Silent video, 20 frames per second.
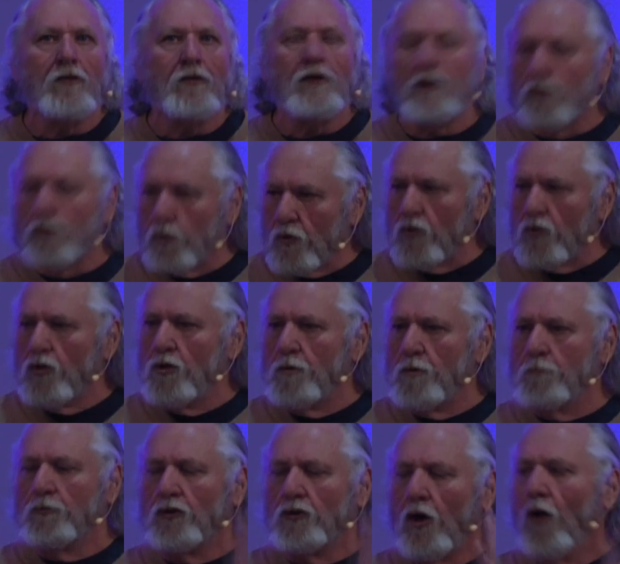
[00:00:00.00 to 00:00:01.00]
the
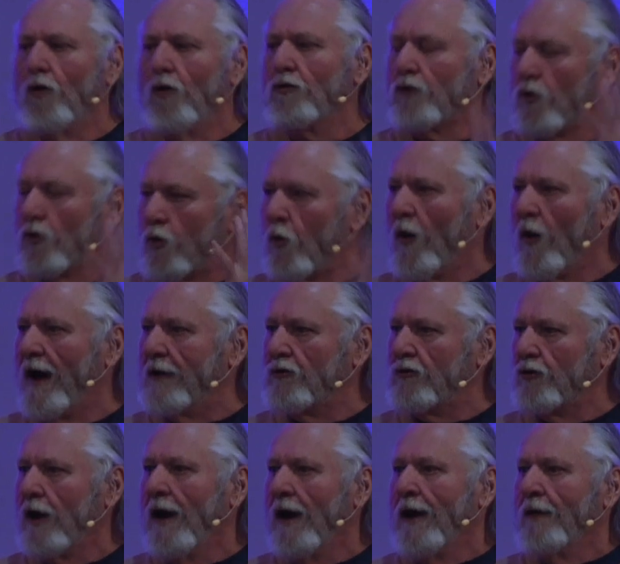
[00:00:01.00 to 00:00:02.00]
groom. Don't
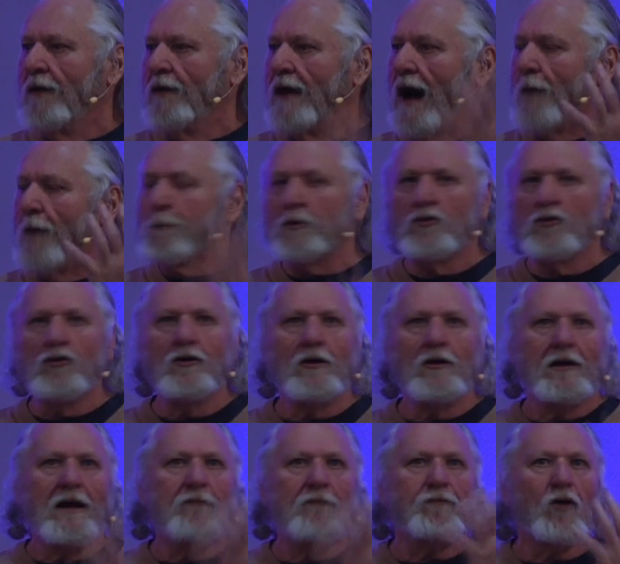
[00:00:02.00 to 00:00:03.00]
quench the
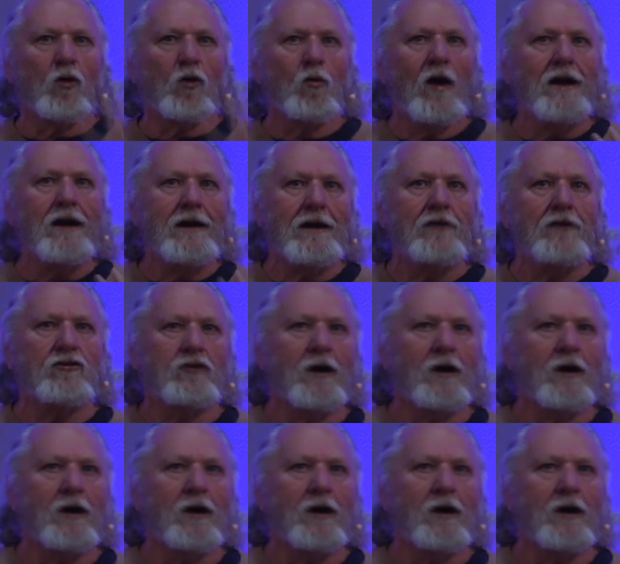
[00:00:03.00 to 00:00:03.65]
opportunity for when he is